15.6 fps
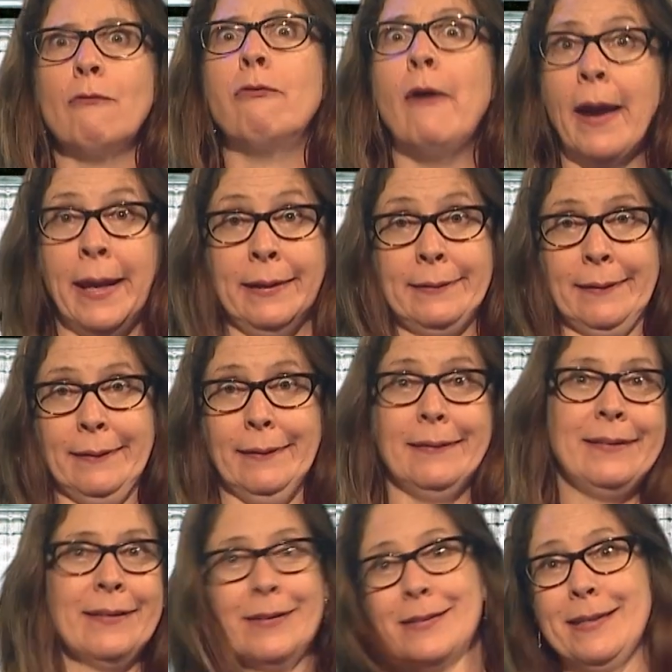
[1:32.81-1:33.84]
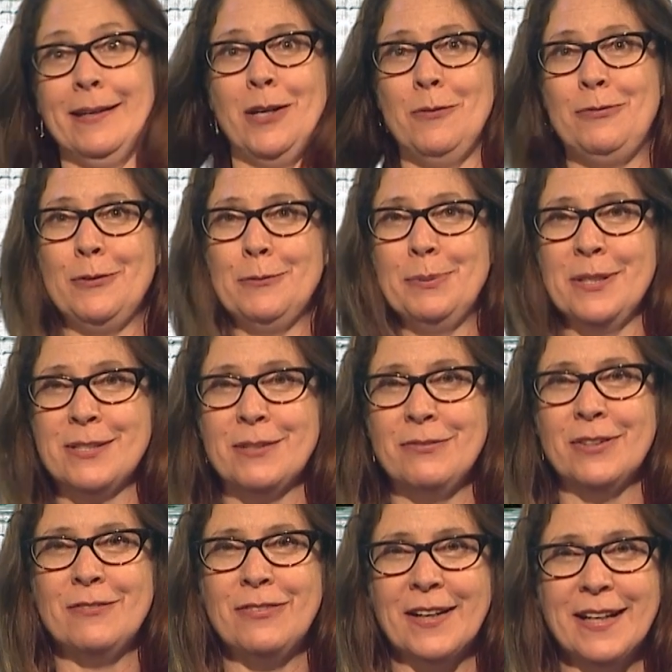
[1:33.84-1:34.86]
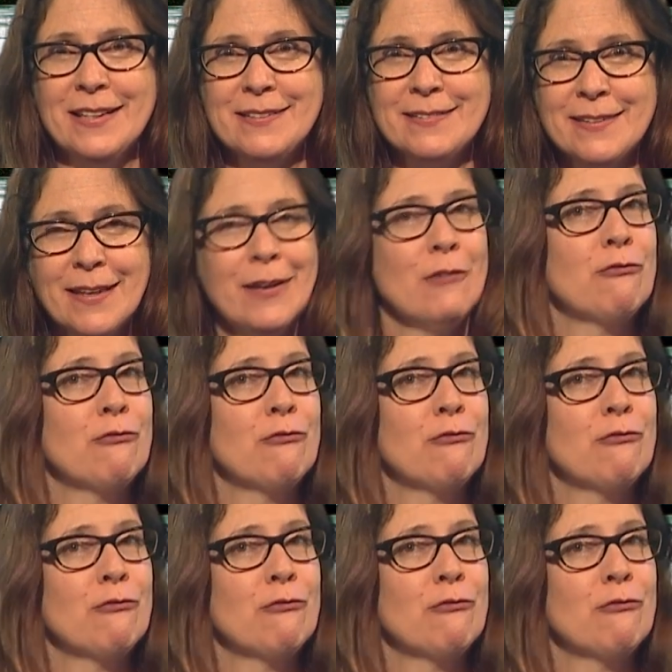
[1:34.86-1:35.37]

Right. There's a helpful piece of advice.